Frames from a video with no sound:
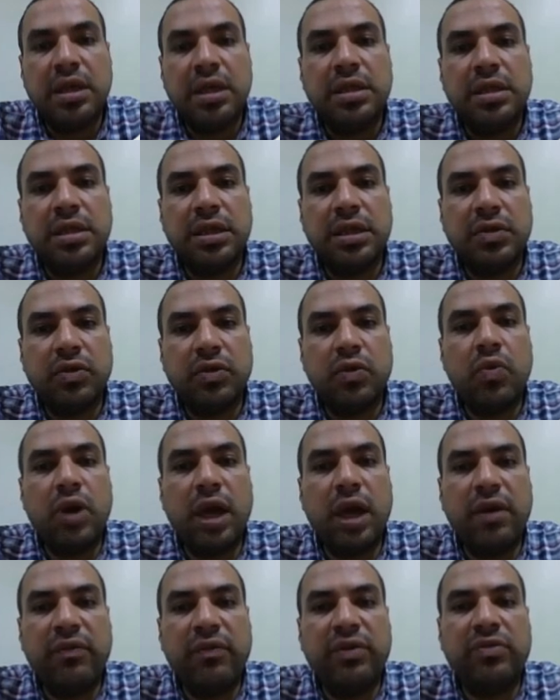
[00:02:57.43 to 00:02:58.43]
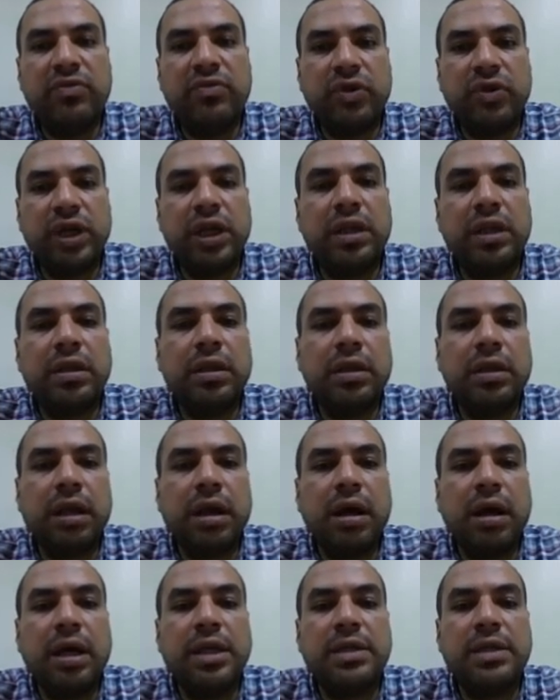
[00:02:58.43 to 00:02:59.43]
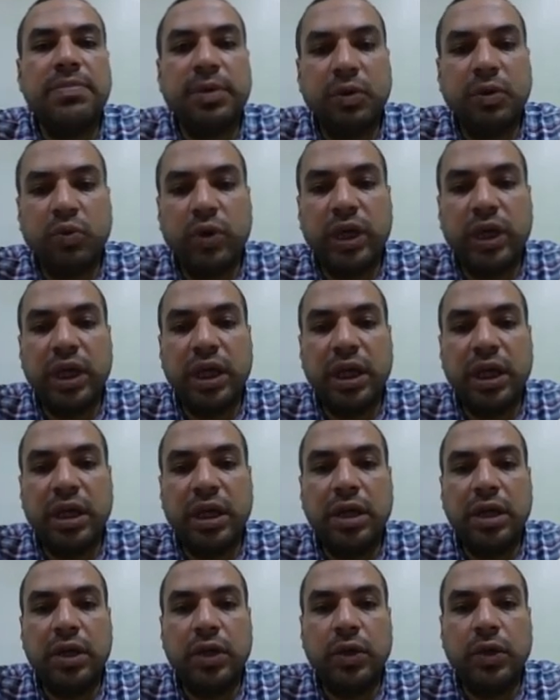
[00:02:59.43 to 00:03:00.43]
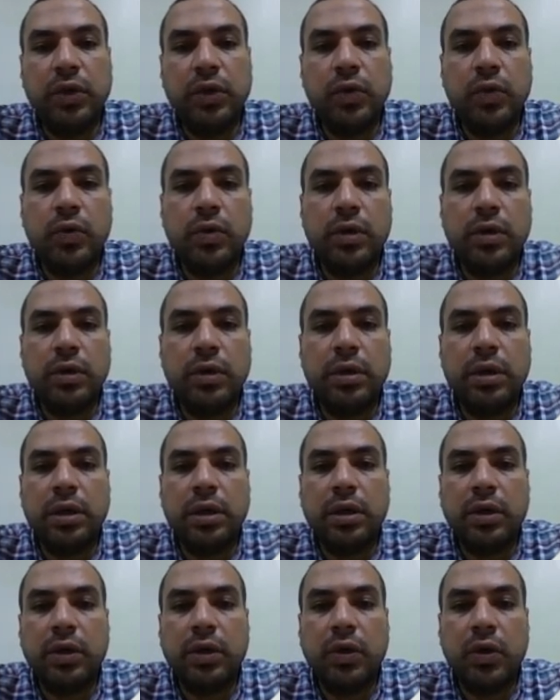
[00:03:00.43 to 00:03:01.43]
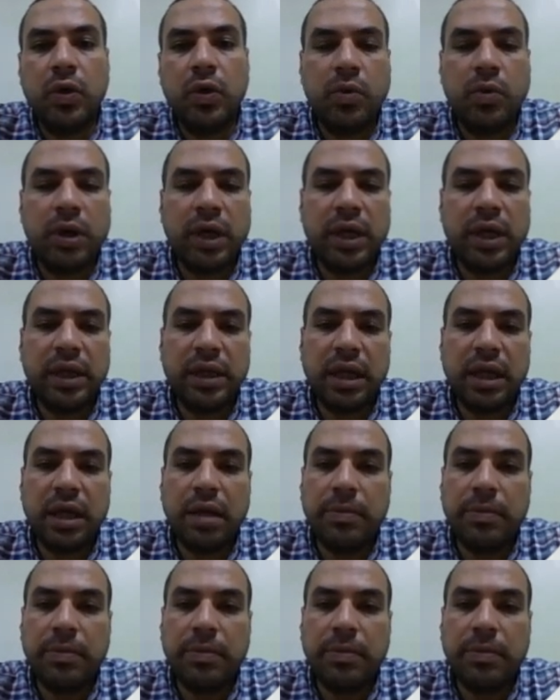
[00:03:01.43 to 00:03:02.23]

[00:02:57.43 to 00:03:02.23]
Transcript: the true event rate lies between your lower and upper